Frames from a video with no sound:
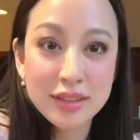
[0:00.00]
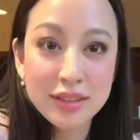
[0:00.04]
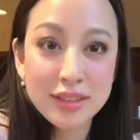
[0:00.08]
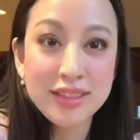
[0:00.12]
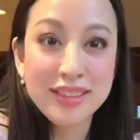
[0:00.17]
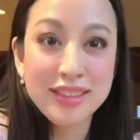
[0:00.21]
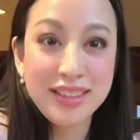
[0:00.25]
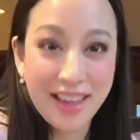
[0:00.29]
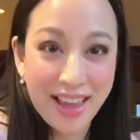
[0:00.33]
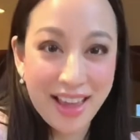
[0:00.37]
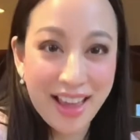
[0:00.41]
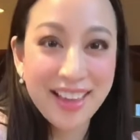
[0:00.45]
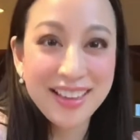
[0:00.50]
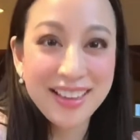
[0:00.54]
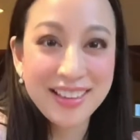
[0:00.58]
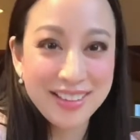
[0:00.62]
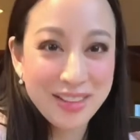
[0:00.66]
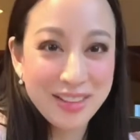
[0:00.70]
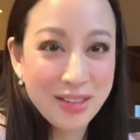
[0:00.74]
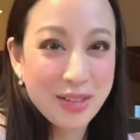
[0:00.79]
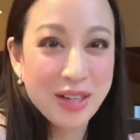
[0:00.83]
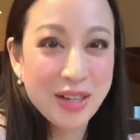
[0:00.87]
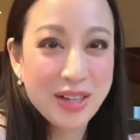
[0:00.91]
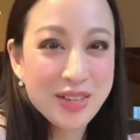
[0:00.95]
Yeah,
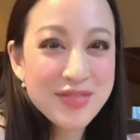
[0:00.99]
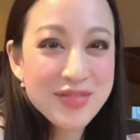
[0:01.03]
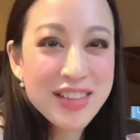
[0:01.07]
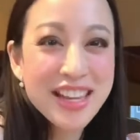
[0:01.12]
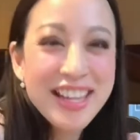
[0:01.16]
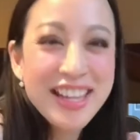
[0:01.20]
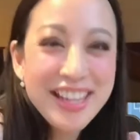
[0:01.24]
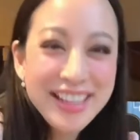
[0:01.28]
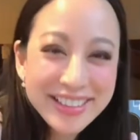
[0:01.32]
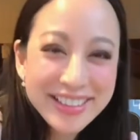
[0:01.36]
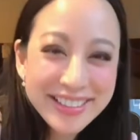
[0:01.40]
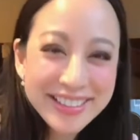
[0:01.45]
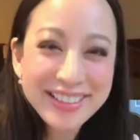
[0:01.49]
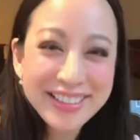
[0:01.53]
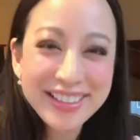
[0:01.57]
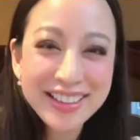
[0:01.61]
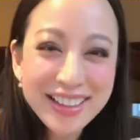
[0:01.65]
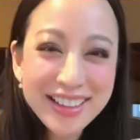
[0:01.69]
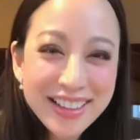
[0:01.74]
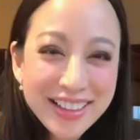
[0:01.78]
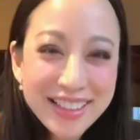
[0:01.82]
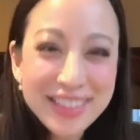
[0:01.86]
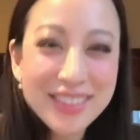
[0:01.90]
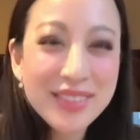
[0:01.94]
you heard me.
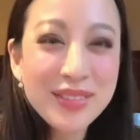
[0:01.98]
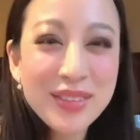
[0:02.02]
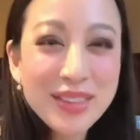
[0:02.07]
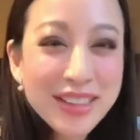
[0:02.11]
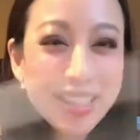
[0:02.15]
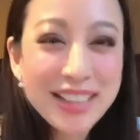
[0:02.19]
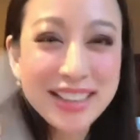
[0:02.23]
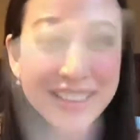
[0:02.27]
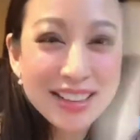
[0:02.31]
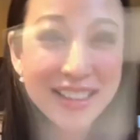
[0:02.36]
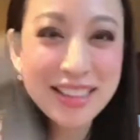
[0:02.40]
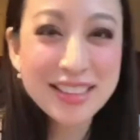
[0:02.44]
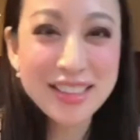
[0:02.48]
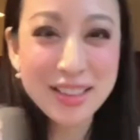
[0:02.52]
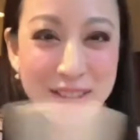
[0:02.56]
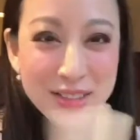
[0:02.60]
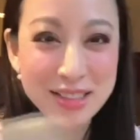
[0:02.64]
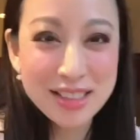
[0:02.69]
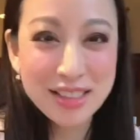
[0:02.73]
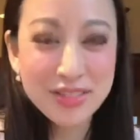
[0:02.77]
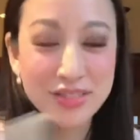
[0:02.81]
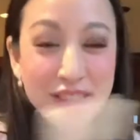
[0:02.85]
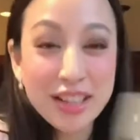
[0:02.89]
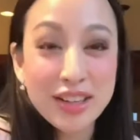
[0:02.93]
We'll get to those other
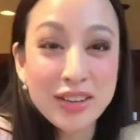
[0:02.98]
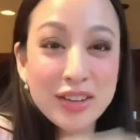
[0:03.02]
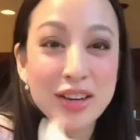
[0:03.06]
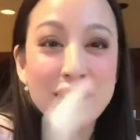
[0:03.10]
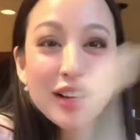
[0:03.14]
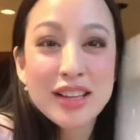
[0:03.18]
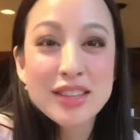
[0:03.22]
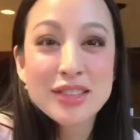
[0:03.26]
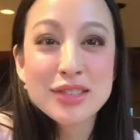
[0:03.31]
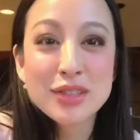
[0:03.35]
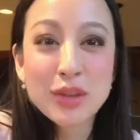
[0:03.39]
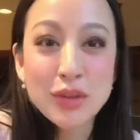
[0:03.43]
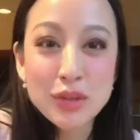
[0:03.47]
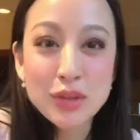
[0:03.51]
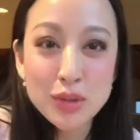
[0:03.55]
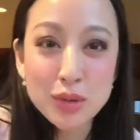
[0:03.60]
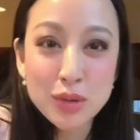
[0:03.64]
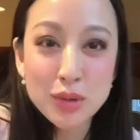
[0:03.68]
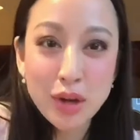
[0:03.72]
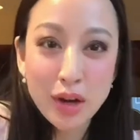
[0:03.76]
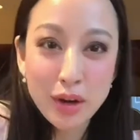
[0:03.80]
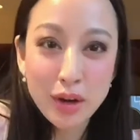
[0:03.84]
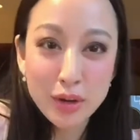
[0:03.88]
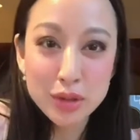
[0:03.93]
stuff later. So you
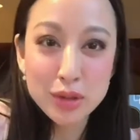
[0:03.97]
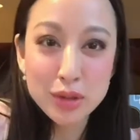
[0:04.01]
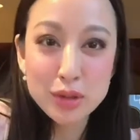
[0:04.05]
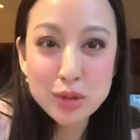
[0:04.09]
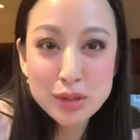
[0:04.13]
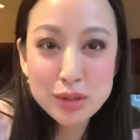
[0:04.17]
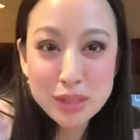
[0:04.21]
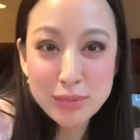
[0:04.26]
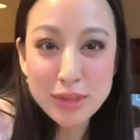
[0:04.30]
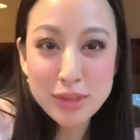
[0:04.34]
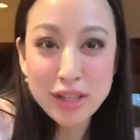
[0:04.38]
do something